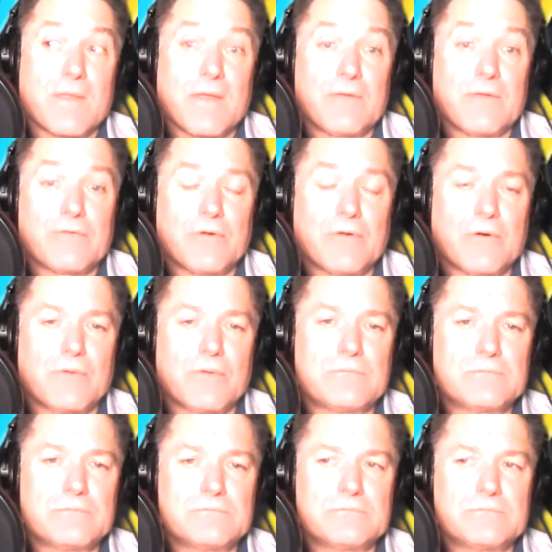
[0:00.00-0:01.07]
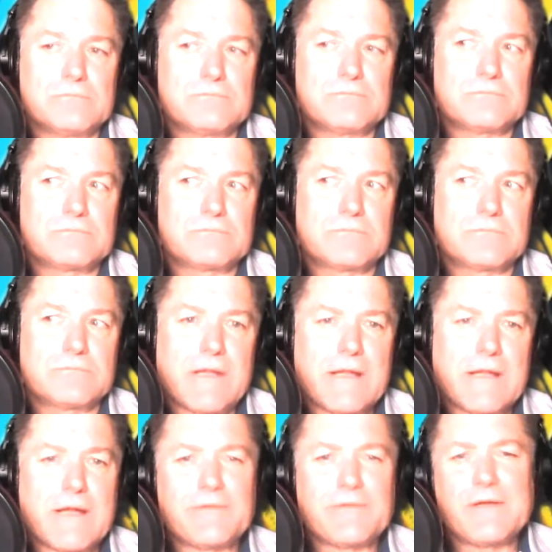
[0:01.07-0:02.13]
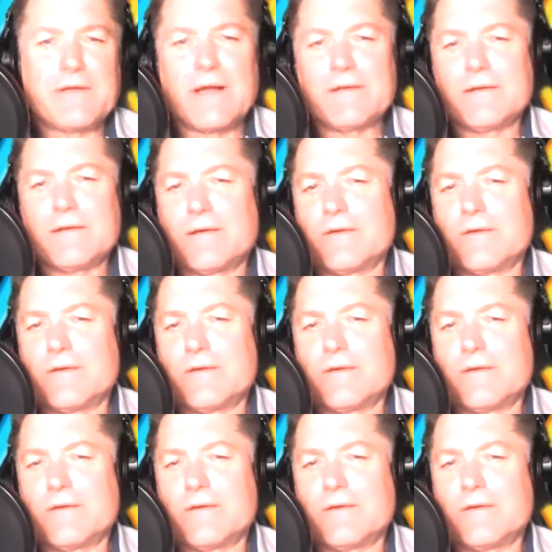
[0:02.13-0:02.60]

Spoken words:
And so he got the idea.